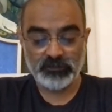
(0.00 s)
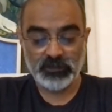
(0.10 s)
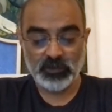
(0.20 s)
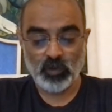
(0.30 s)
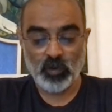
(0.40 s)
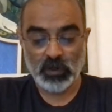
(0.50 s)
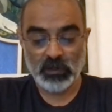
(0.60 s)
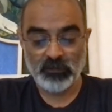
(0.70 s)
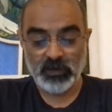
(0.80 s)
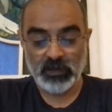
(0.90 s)
you know, got
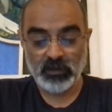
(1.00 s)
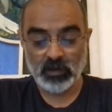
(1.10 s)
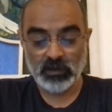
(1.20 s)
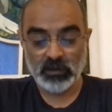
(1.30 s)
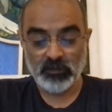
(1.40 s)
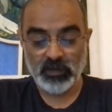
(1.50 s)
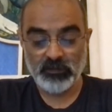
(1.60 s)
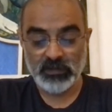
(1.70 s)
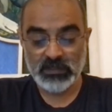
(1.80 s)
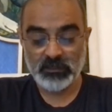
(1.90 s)
away, gotten away
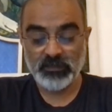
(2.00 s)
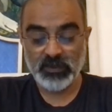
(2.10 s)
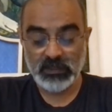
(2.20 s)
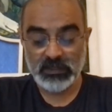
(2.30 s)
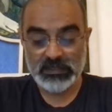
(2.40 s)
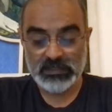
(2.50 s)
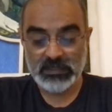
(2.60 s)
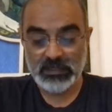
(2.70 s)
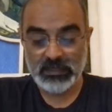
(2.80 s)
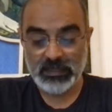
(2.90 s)
with some really
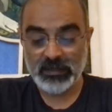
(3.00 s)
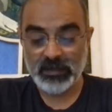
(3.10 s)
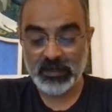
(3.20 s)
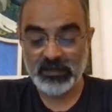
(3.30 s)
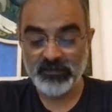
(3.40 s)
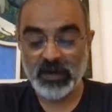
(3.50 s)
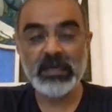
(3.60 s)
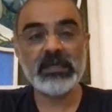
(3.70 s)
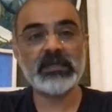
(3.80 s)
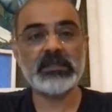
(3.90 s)
silly and naive
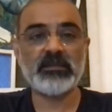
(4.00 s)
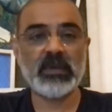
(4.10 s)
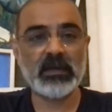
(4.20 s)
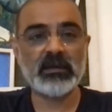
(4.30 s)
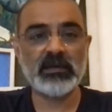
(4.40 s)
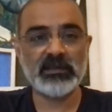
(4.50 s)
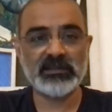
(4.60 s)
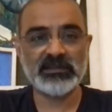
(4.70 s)
ideas in my career.